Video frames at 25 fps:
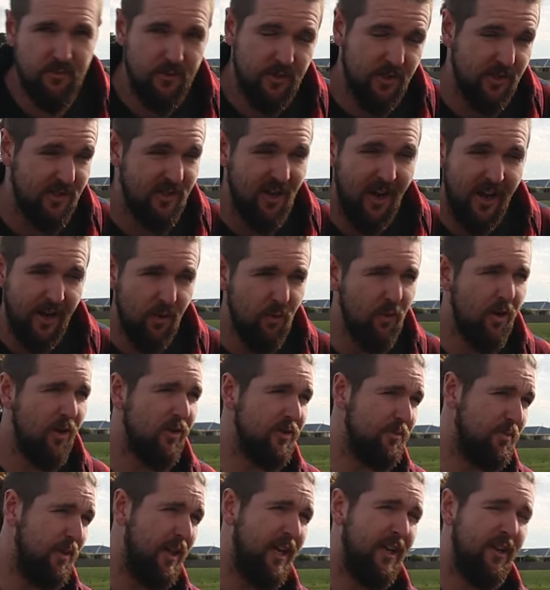which is kind of what I
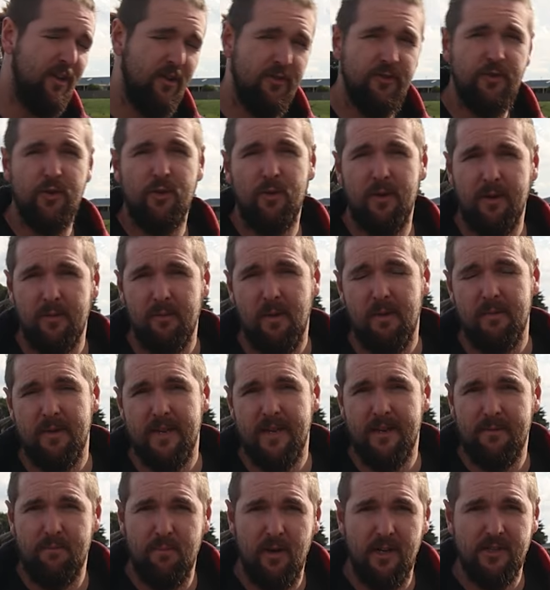was planning on doing when we
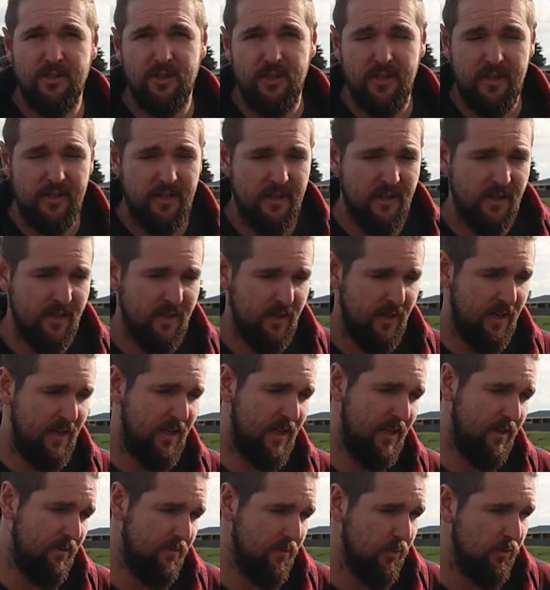had budgeted
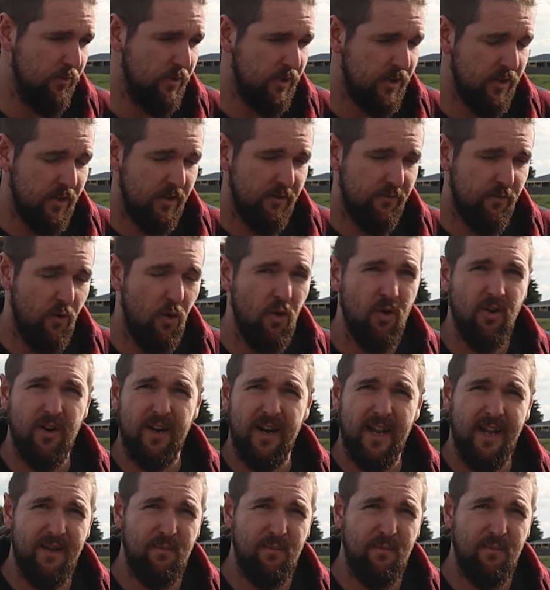originally for it,